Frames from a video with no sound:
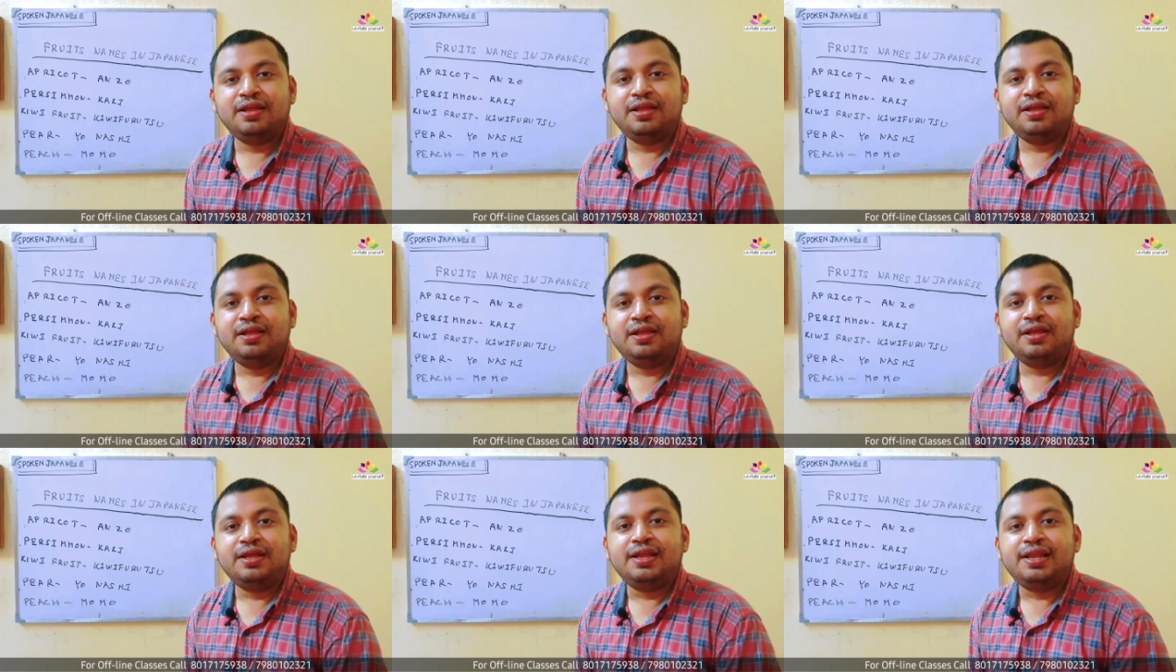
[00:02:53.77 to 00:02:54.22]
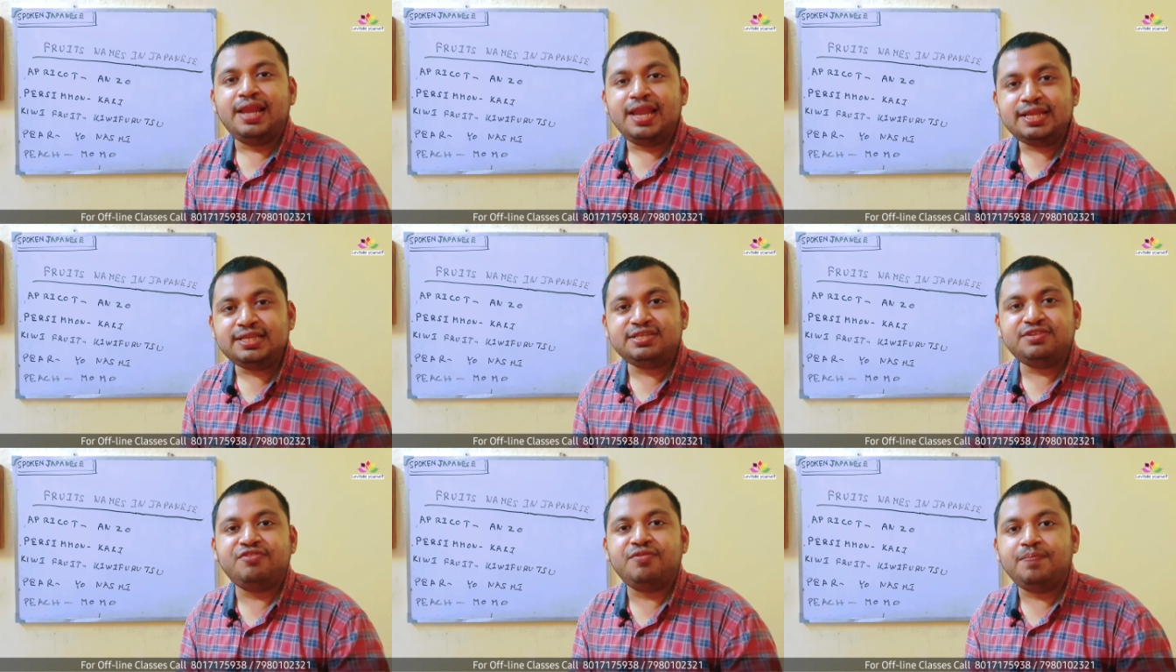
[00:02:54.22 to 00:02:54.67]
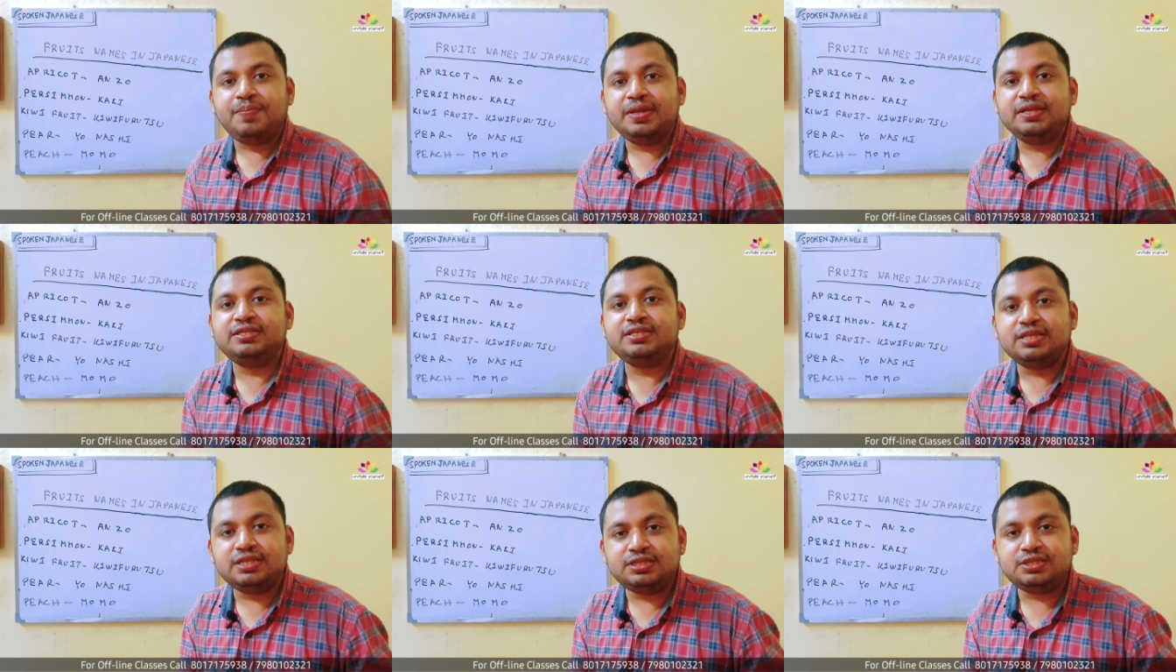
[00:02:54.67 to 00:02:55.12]
peach. Let's
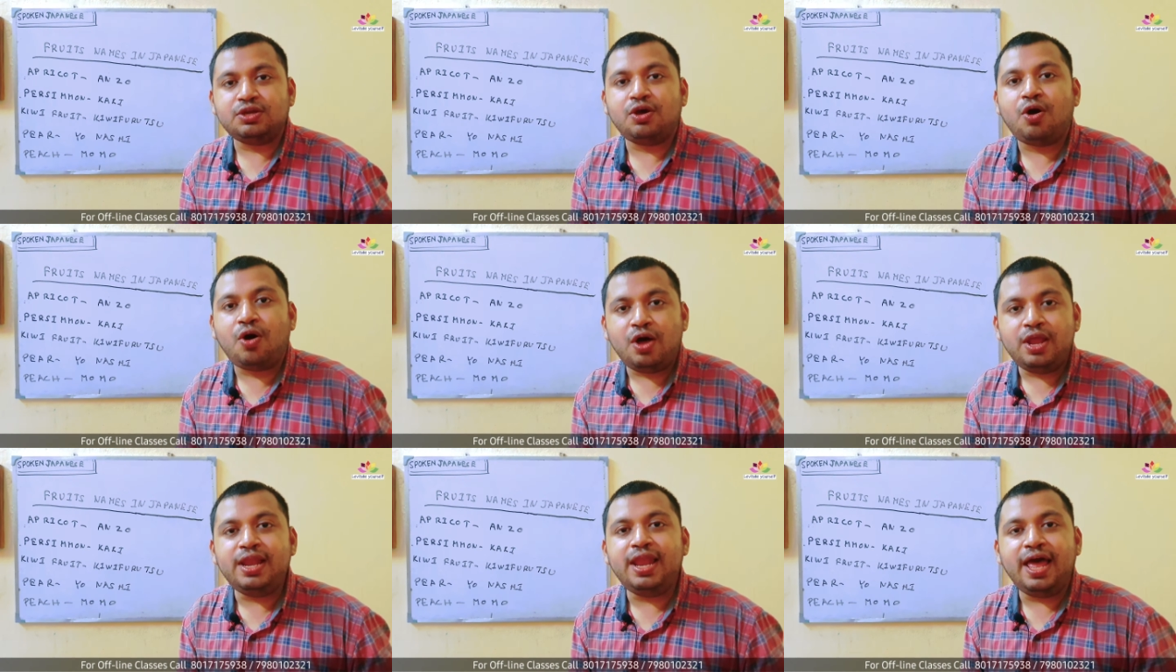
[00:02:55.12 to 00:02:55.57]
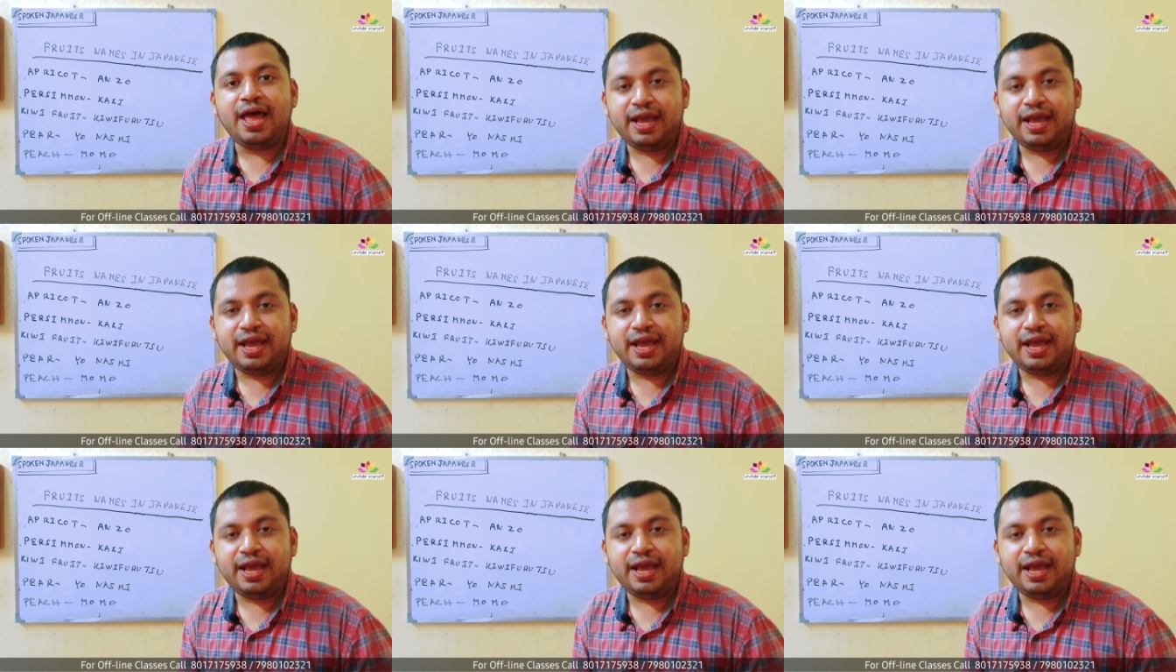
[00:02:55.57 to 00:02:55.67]
repeat it all